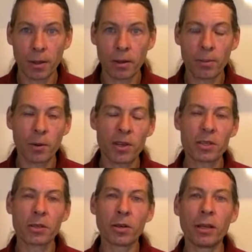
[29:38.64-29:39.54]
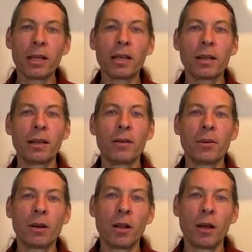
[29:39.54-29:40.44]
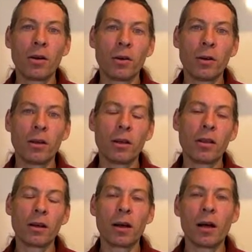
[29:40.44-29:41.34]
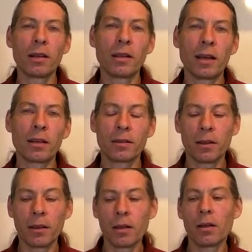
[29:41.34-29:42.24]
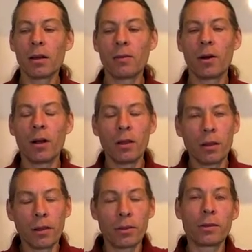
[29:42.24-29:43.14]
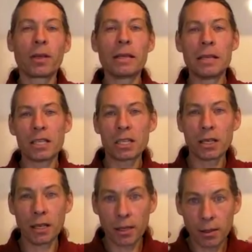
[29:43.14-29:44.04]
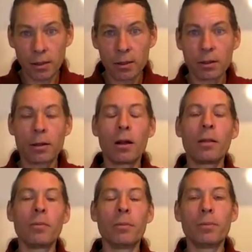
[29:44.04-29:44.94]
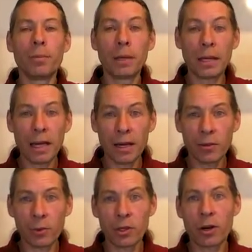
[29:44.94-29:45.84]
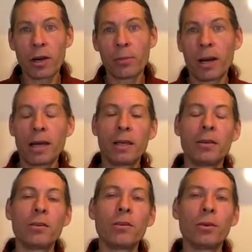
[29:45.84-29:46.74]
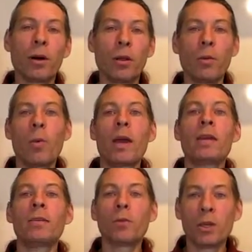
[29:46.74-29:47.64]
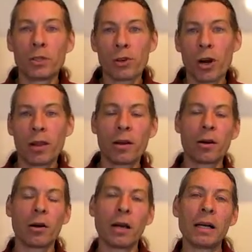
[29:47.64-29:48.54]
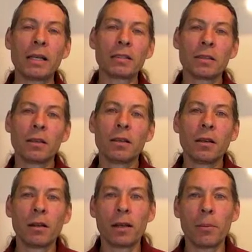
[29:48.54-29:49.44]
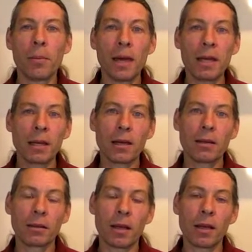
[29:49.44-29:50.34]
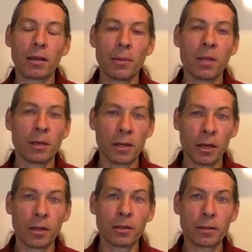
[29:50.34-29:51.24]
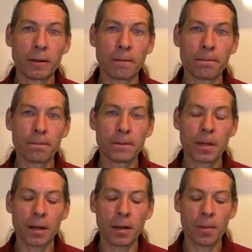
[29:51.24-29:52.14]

But we certainly need to leave it alone in the context of all the conditioning, all the BS we try to buy into, all the ways we try that aren't us, that make it take the million years. Okay?